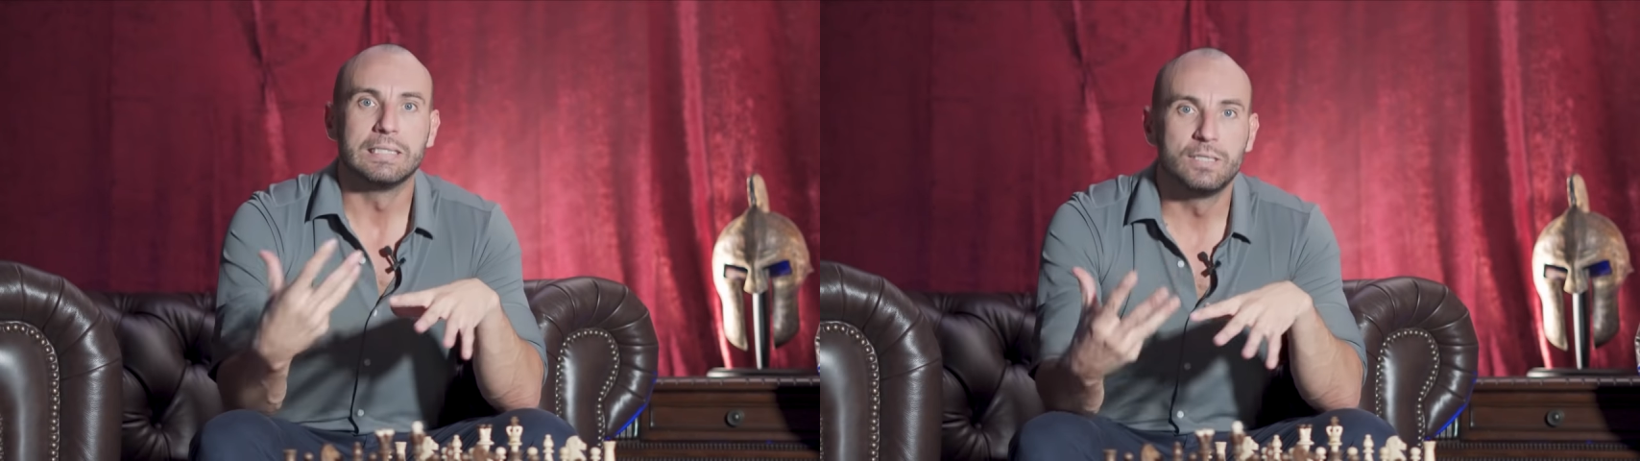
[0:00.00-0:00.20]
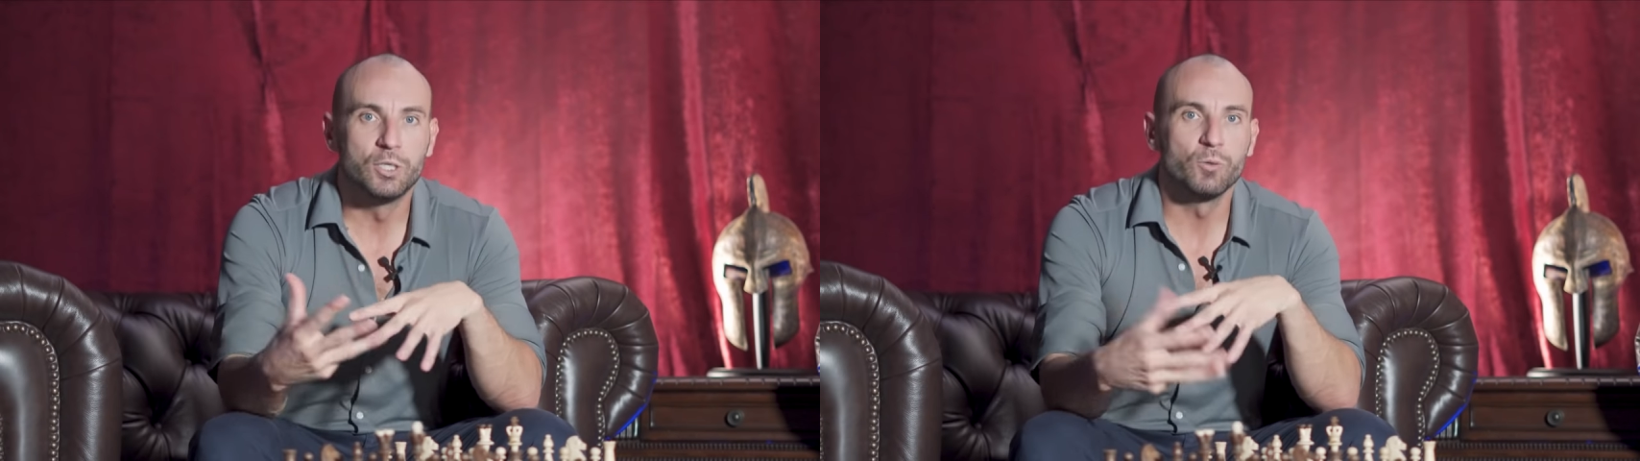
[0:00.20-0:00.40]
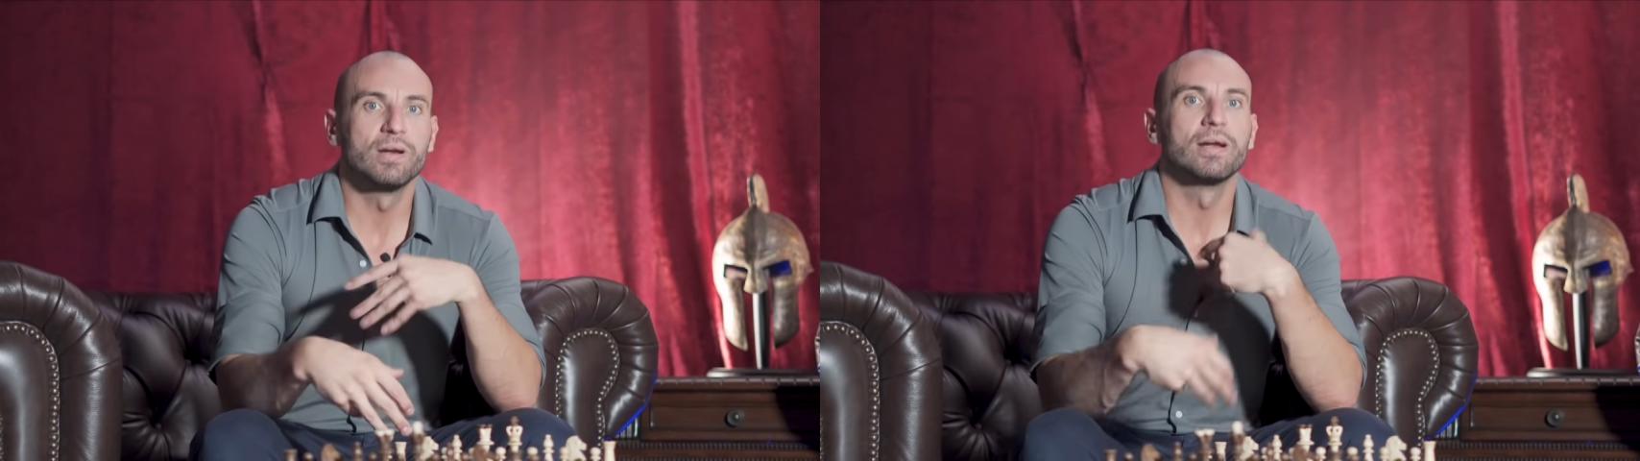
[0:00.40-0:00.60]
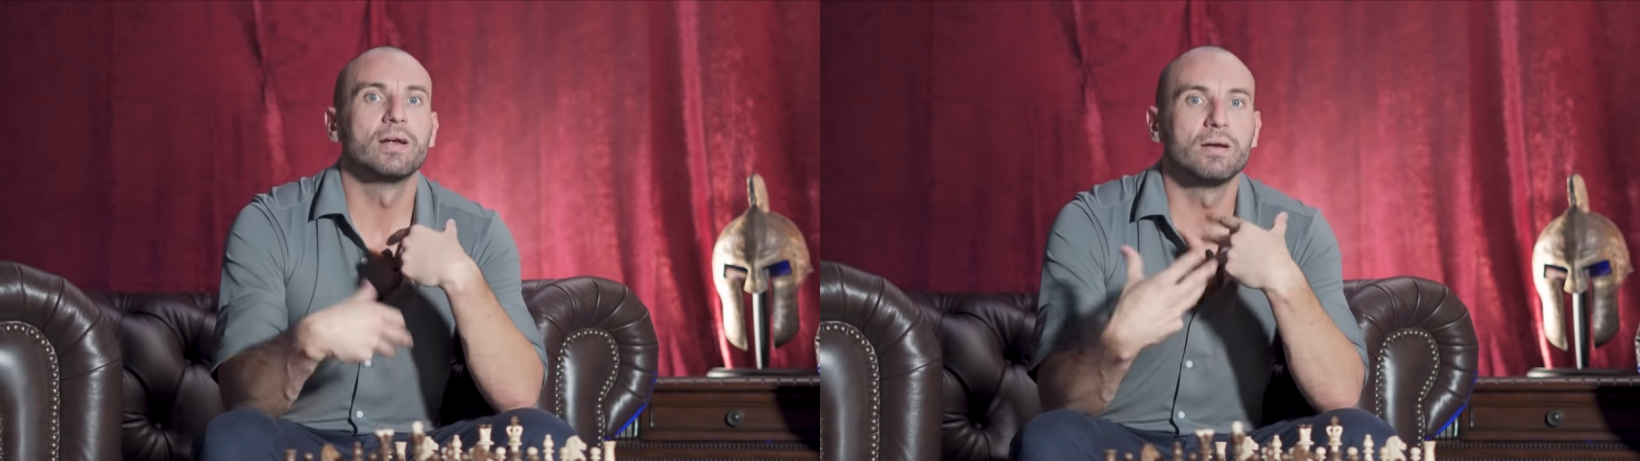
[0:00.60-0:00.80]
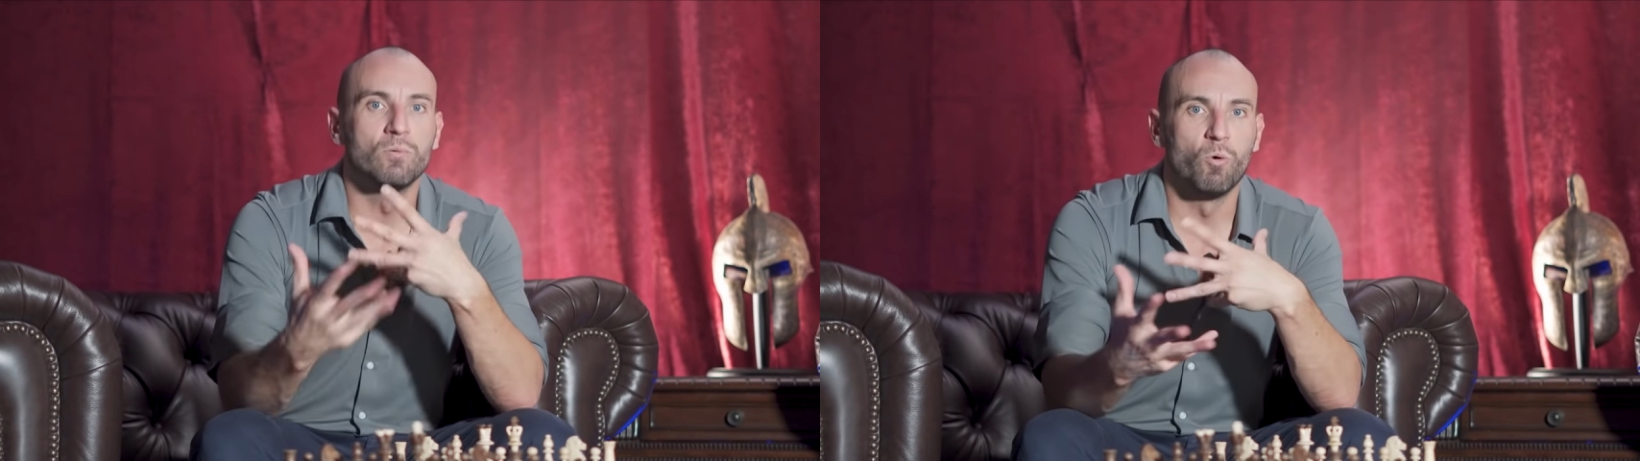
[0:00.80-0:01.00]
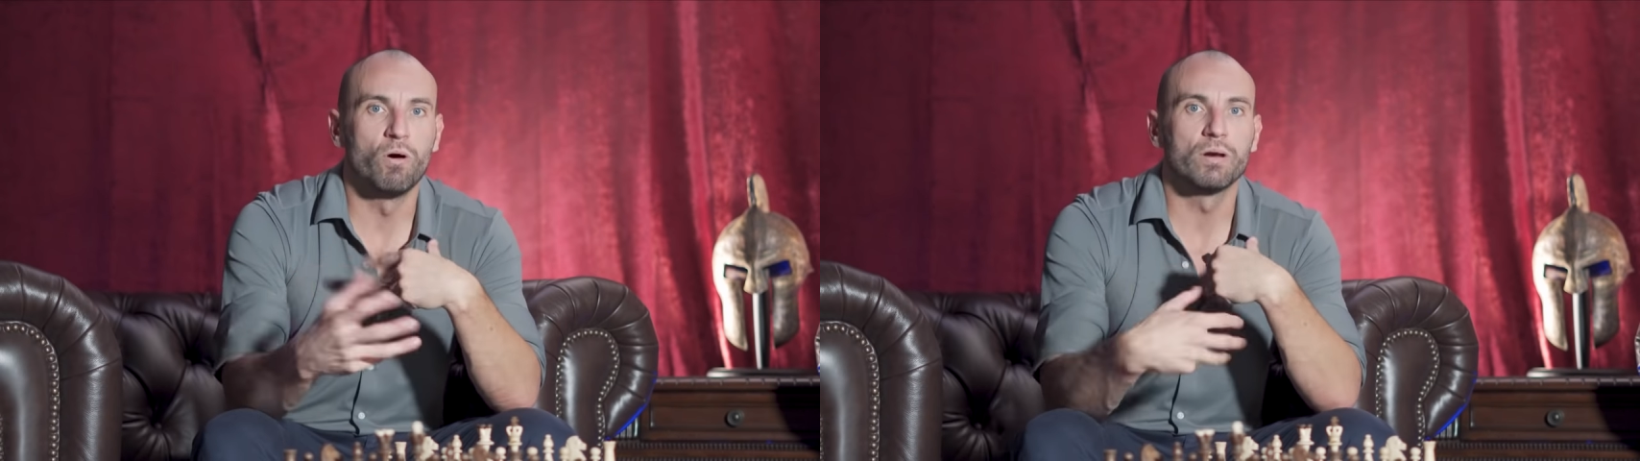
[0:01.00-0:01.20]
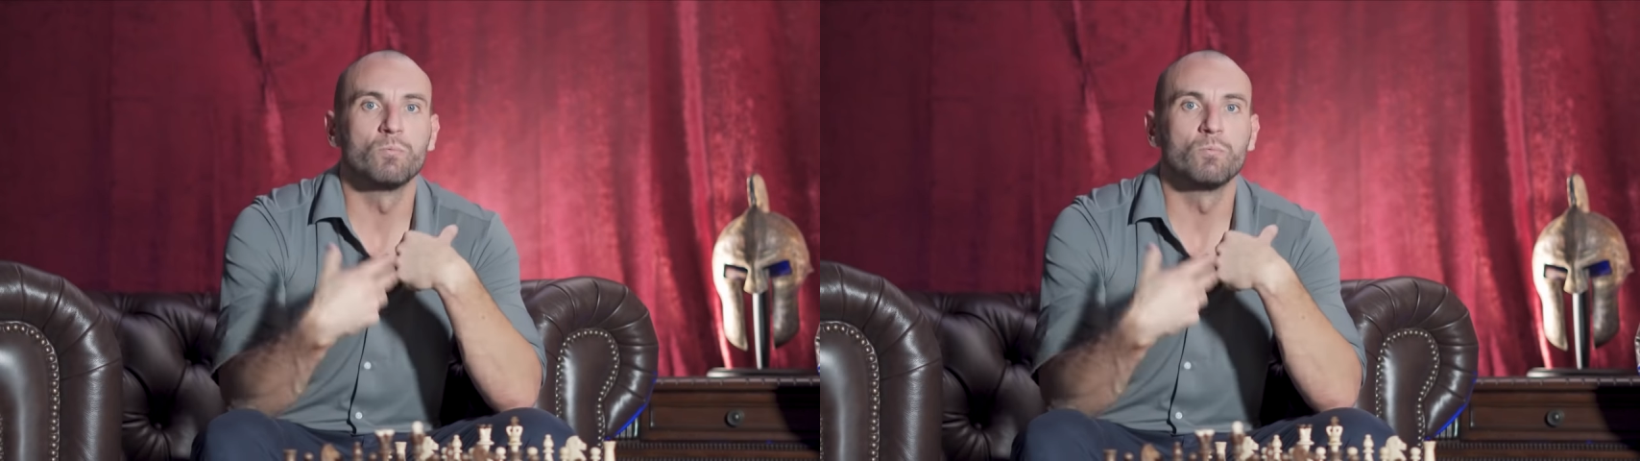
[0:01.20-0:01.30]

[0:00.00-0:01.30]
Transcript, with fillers: during what